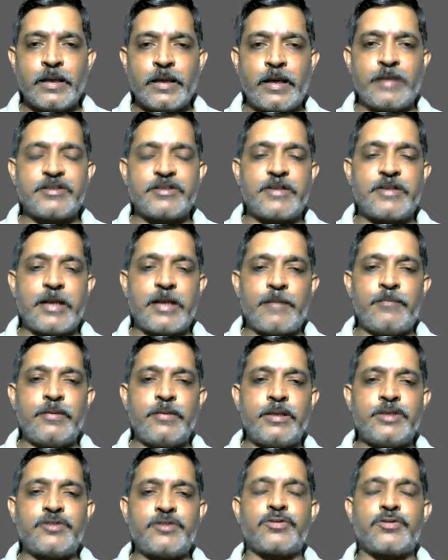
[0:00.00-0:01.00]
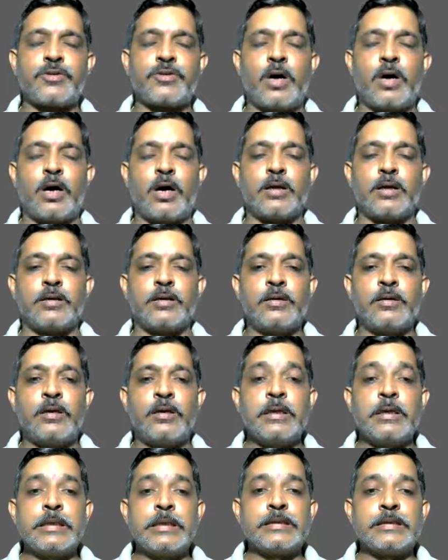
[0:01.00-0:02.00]
established on
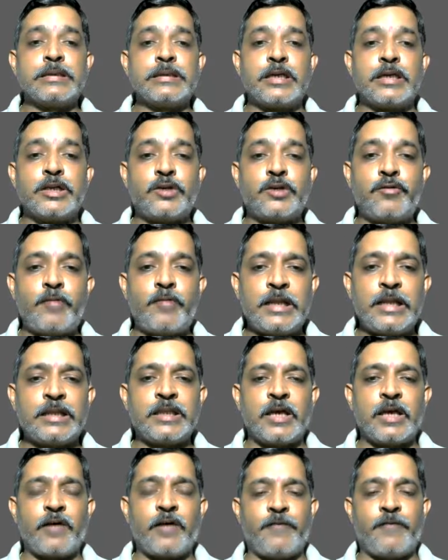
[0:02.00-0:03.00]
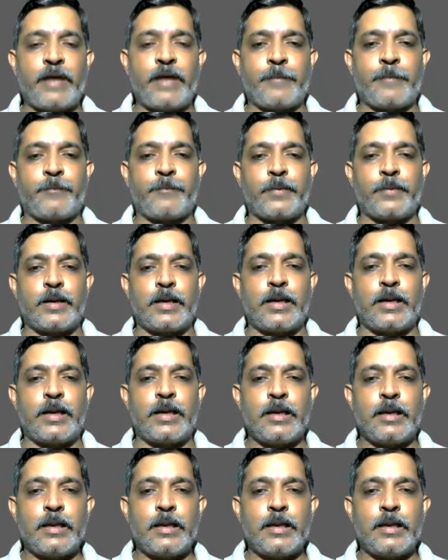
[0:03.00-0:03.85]
the 12th of April